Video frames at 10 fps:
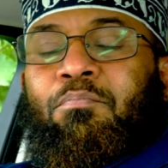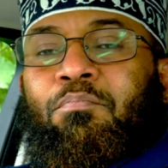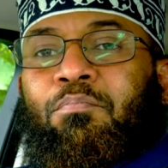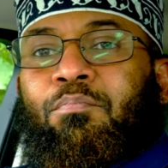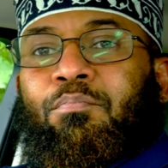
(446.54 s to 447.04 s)

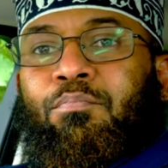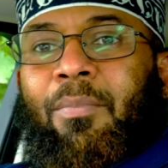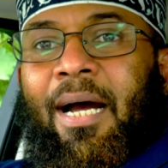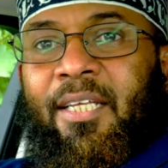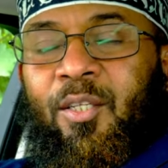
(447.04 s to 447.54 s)

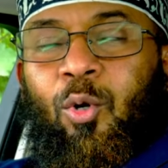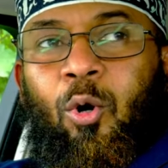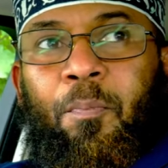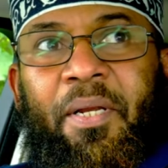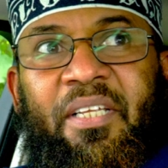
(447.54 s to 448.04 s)
Majid
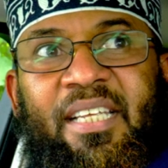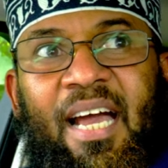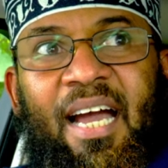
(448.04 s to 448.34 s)
opened his